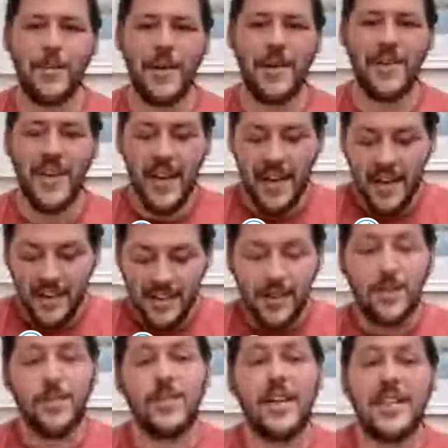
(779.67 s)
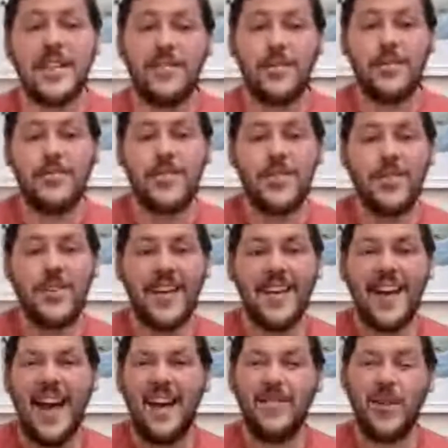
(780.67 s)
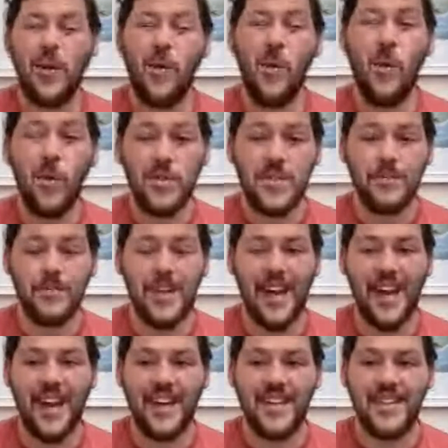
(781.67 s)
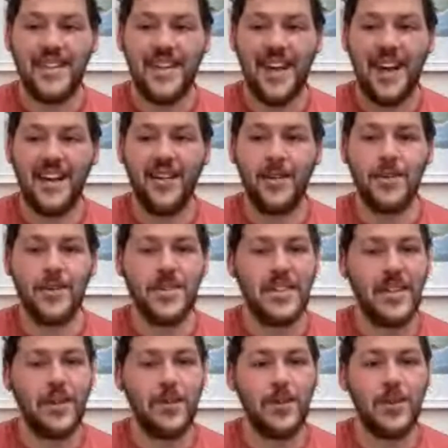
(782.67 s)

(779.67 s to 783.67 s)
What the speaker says: So thanks everyone for tuning in. Have an awesome day ahead, and I will see you all